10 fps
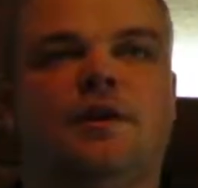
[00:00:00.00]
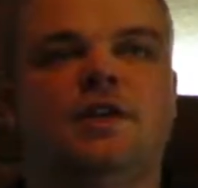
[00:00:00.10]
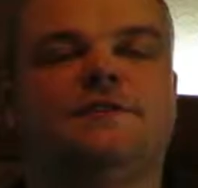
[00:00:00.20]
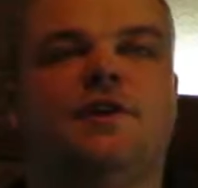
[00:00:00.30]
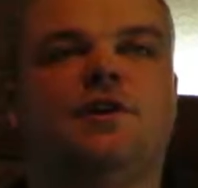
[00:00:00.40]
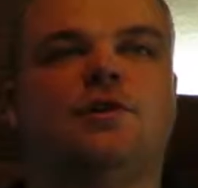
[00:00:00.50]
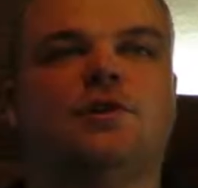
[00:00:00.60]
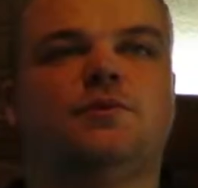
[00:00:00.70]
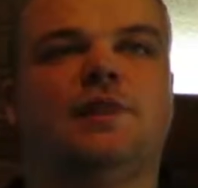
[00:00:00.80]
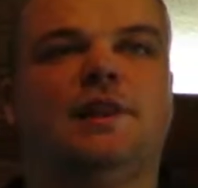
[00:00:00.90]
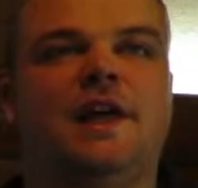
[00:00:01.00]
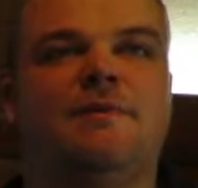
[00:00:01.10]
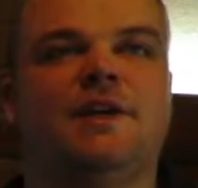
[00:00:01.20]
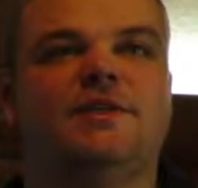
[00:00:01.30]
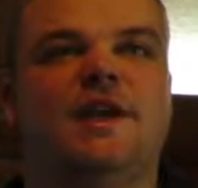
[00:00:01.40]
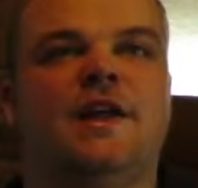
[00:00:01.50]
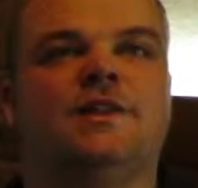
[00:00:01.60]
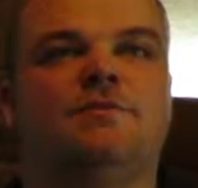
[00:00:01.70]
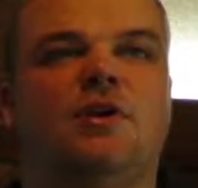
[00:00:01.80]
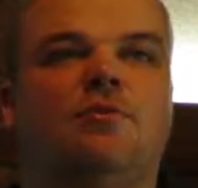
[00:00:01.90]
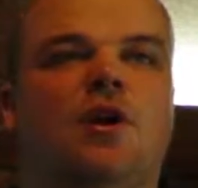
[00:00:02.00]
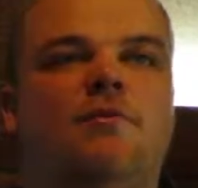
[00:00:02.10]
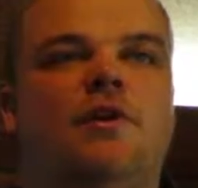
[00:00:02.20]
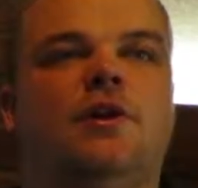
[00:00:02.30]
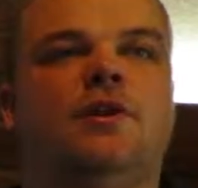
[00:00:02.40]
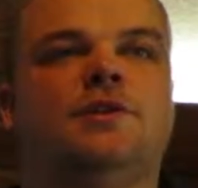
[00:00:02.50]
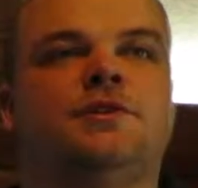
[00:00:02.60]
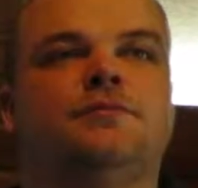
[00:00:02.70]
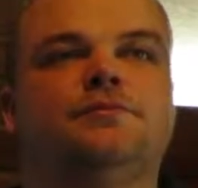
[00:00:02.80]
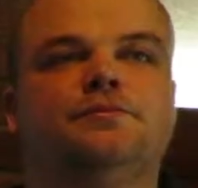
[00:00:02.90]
These phone calls will allow me to answer my primary question.